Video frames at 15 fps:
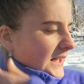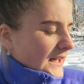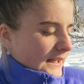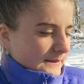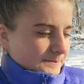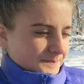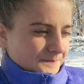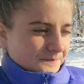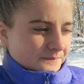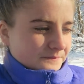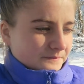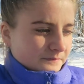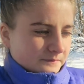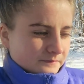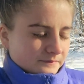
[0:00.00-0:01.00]

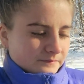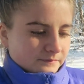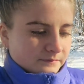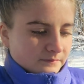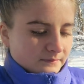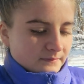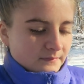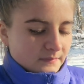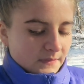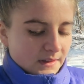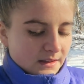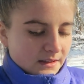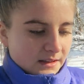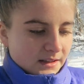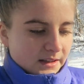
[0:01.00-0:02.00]

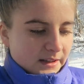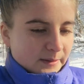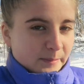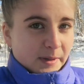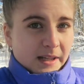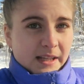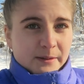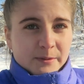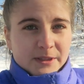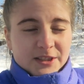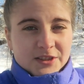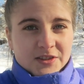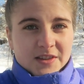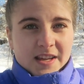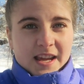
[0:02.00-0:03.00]
But it
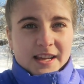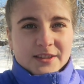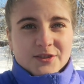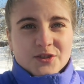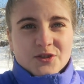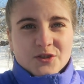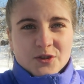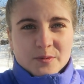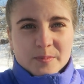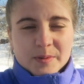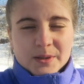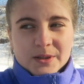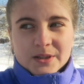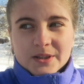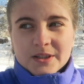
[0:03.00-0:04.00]
was a
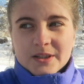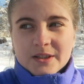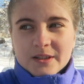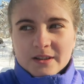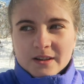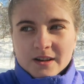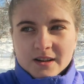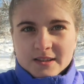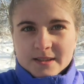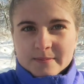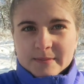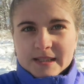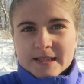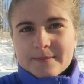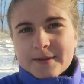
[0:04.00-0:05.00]
super
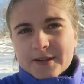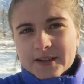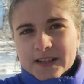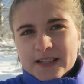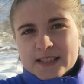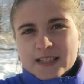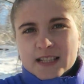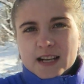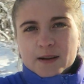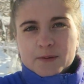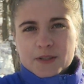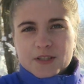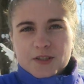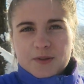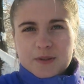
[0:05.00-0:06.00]
awesome experience and I
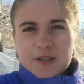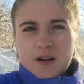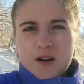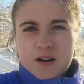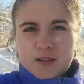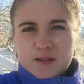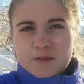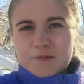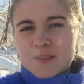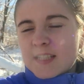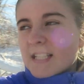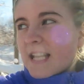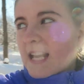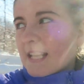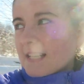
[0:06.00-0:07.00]
would do it all over
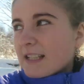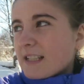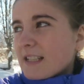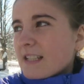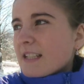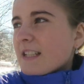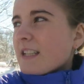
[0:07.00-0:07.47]
again